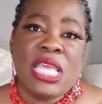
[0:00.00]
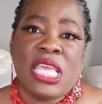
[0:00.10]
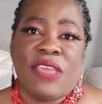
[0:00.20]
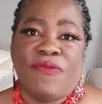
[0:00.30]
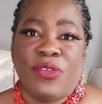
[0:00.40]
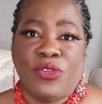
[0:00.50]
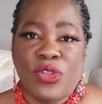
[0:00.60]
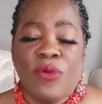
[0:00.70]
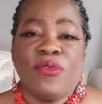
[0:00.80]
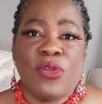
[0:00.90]
If you
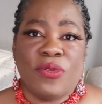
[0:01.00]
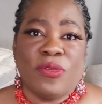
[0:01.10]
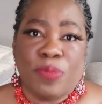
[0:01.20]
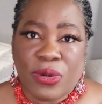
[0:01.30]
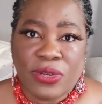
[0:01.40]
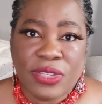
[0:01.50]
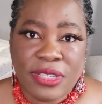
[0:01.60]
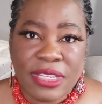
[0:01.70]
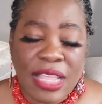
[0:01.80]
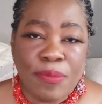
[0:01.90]
don't know the
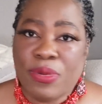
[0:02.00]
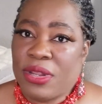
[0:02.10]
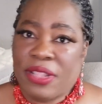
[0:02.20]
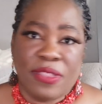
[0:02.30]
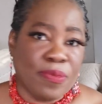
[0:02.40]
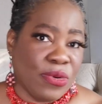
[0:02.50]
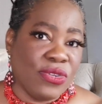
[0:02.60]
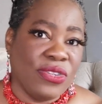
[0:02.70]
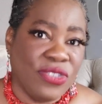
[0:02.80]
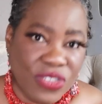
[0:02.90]
person's name, put in the
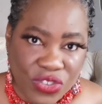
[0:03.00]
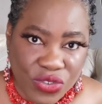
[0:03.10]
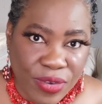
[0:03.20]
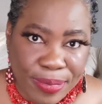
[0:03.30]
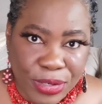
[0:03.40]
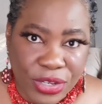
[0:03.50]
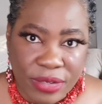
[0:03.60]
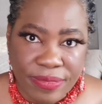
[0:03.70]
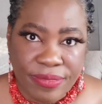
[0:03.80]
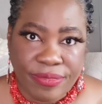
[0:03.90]
person's description,
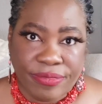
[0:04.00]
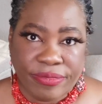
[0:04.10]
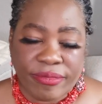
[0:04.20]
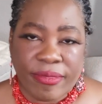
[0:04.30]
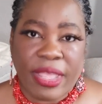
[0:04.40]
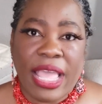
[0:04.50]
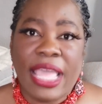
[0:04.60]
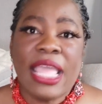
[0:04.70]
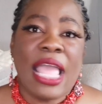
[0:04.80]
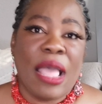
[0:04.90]

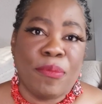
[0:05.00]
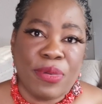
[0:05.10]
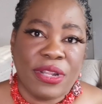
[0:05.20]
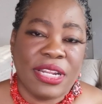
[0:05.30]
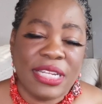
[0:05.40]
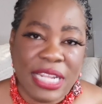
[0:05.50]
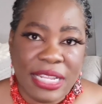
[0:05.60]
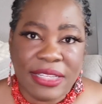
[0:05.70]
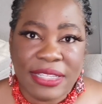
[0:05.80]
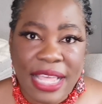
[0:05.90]
okay, and put it
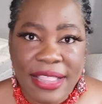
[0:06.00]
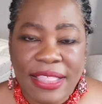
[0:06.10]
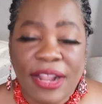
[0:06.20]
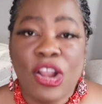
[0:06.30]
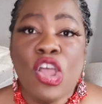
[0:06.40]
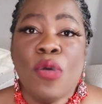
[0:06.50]
inside there.